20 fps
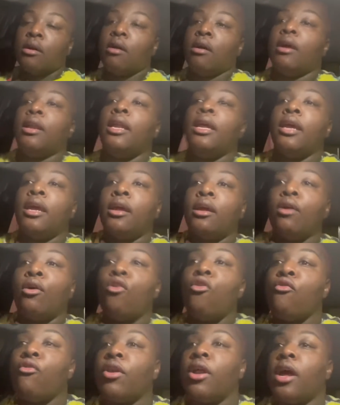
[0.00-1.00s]
I did
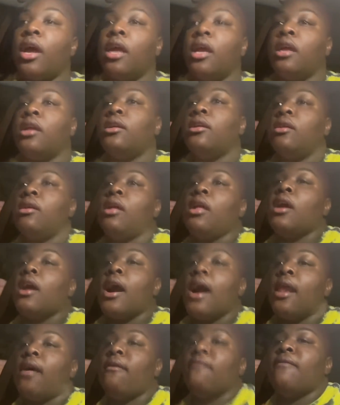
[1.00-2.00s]
overnight and
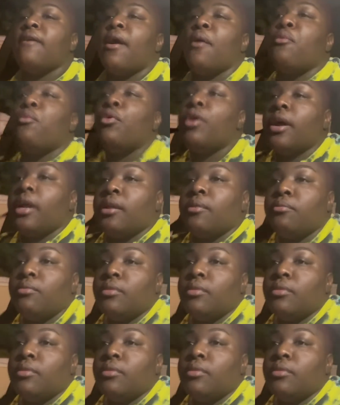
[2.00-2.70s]
got off at one.